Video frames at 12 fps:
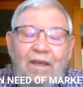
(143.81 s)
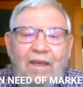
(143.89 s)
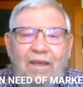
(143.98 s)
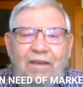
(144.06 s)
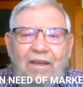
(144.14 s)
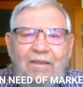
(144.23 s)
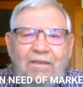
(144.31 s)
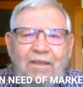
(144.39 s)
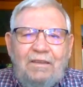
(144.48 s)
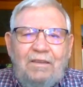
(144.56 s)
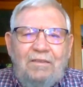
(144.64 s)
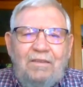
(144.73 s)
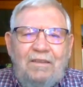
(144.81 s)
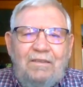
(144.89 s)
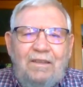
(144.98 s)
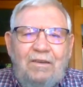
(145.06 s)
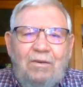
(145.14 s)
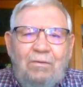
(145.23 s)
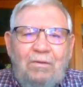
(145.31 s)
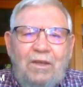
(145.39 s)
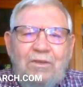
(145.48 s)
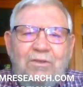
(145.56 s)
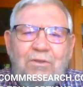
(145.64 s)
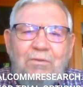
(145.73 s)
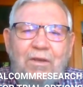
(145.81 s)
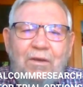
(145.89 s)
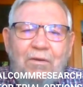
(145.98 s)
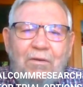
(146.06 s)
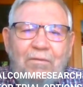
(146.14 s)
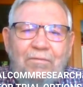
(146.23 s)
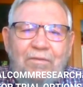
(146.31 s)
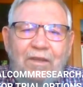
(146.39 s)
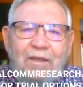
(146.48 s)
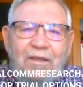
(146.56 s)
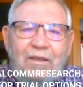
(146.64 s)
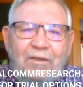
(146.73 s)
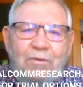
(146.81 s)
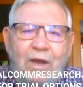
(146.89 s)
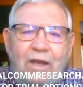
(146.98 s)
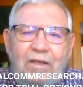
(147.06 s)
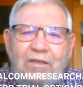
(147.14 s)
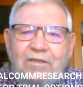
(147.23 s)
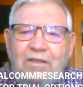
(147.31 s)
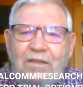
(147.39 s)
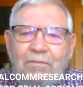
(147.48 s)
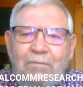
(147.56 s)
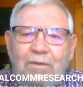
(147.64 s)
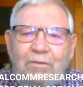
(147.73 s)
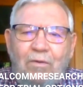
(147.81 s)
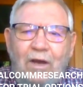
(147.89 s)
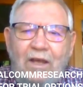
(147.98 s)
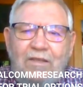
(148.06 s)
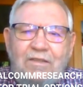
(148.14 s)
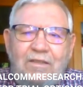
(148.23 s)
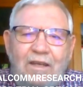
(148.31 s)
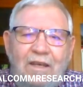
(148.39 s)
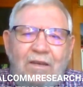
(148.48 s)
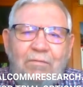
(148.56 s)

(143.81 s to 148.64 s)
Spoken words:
And I think that the whole issue here of the dryness in the Midwest,